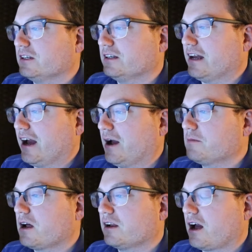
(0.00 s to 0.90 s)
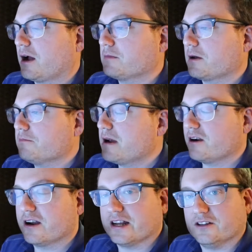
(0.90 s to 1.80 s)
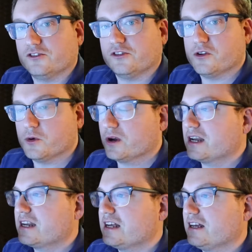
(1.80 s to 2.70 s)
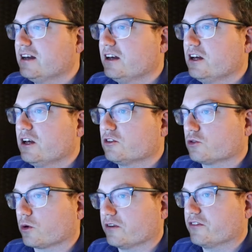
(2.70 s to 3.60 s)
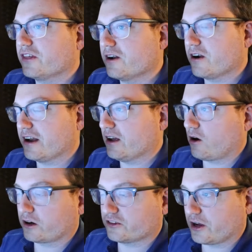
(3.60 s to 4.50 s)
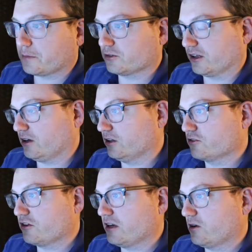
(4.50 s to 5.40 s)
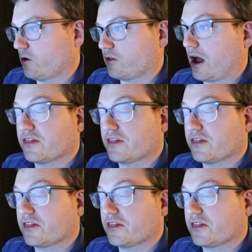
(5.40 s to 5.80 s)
Yeah, I'm not married to any sort of theory, archetypal psychology or other.